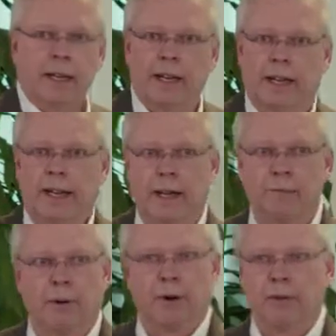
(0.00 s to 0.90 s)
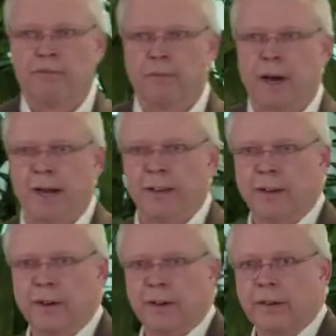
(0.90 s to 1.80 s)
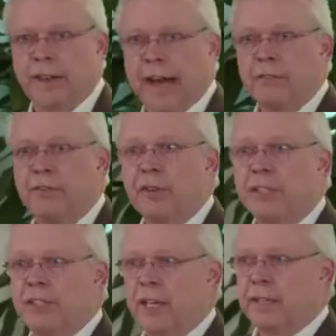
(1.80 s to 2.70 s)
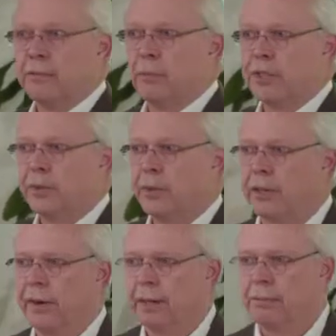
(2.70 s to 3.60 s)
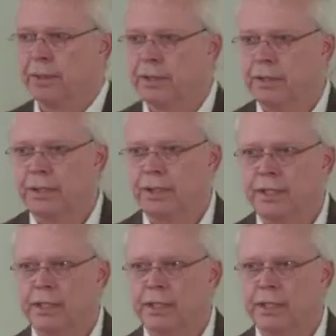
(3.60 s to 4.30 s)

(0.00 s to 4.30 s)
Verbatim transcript: And again, I borrow from Heidegger, and that for the sake of which we create a business